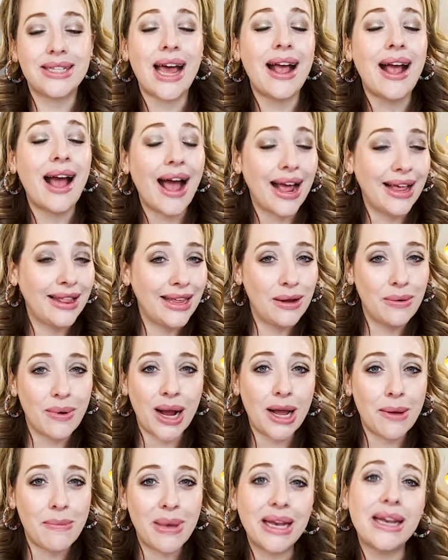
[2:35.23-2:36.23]
I highly
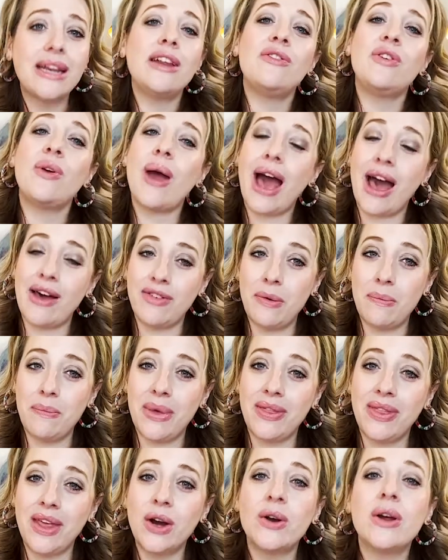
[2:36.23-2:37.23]
recommend it if you haven't
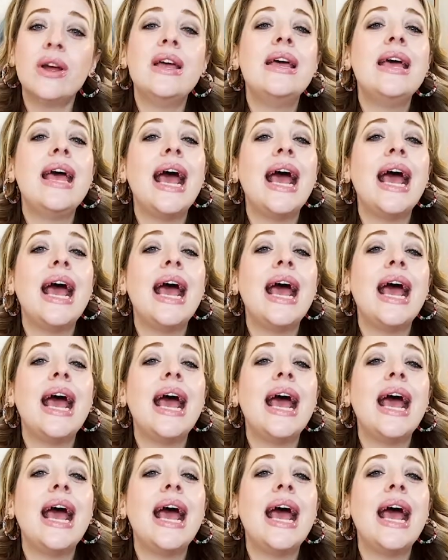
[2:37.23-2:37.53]
been there.